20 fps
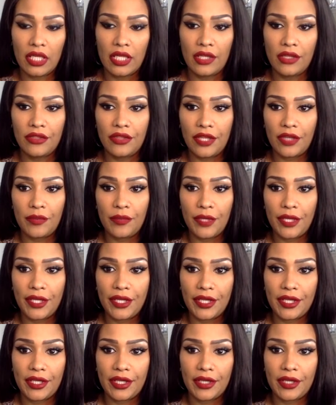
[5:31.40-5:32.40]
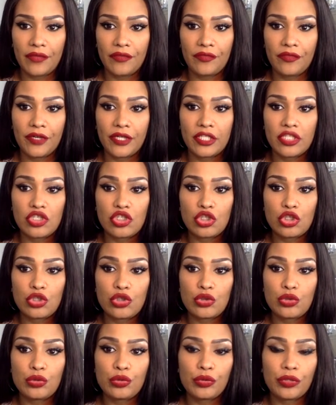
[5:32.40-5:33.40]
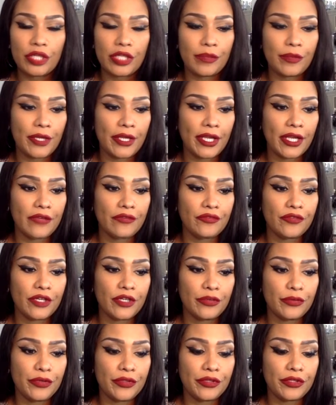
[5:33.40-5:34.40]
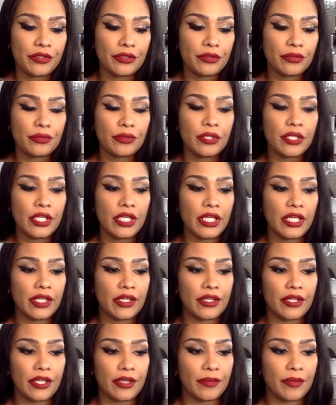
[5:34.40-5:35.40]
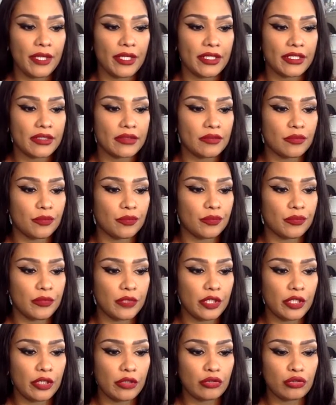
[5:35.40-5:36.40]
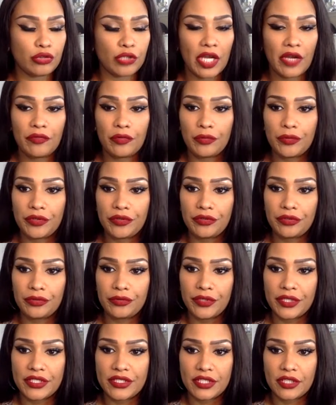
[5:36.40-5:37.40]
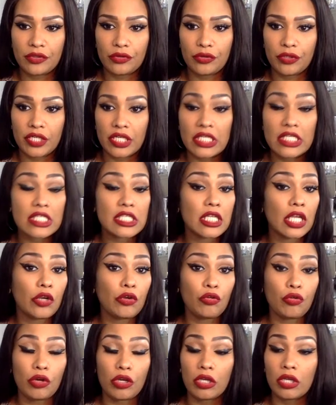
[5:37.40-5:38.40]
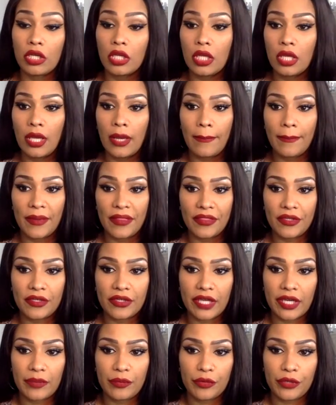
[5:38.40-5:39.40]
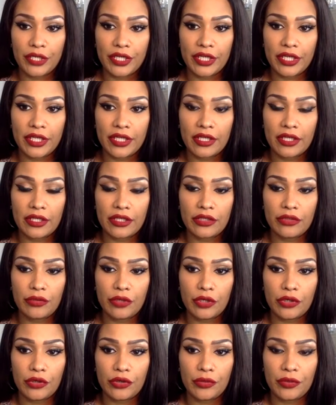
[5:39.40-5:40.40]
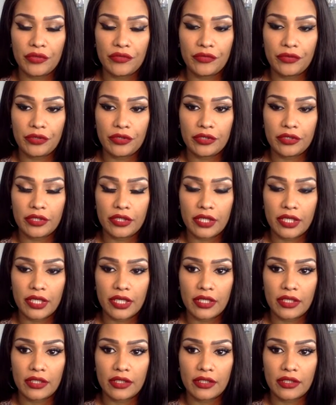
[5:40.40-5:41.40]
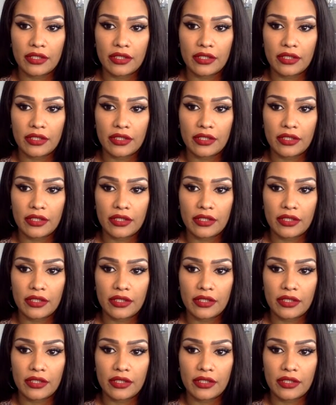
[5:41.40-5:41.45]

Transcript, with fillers: They may fund you. They may have fun with you. They may, you know, travel with you, etc., etc. But they're not bringing you home if you're not